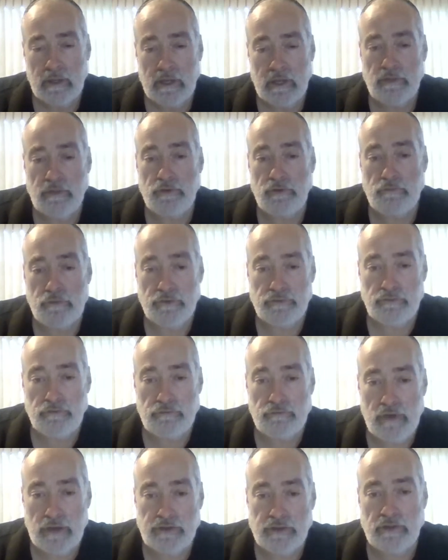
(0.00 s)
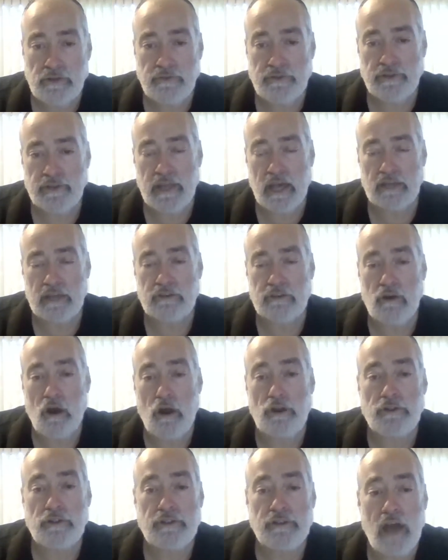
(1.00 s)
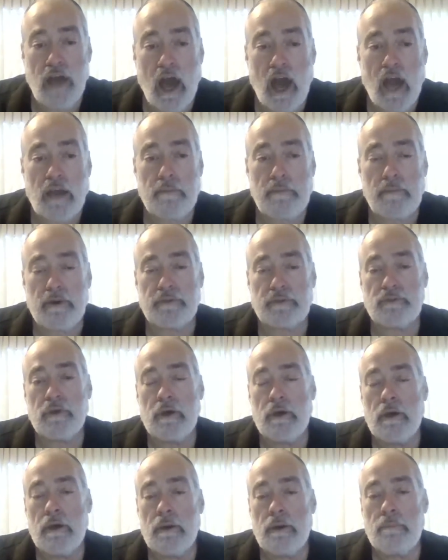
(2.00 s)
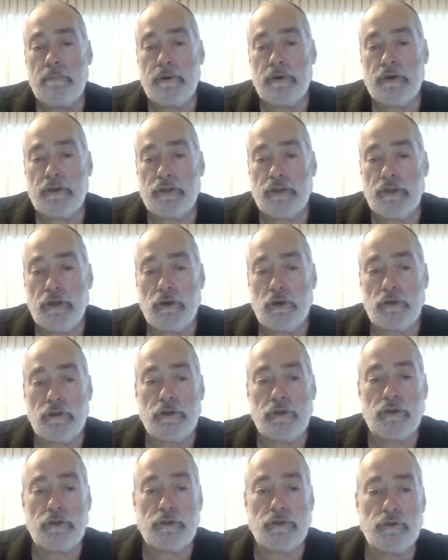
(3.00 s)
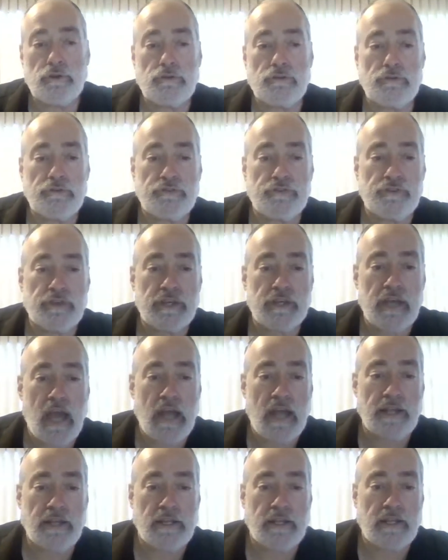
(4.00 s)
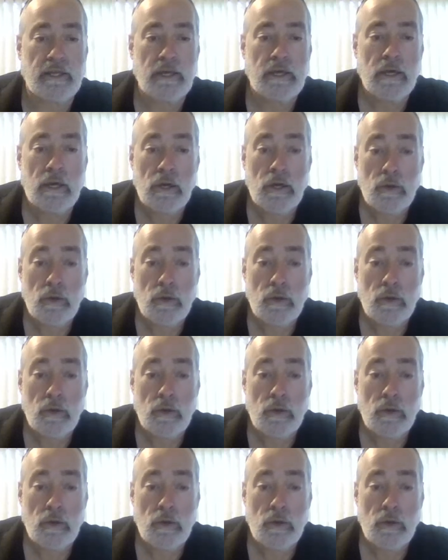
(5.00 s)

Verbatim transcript: in the resurrection of the dead, are dogmas peculiar to Christianity,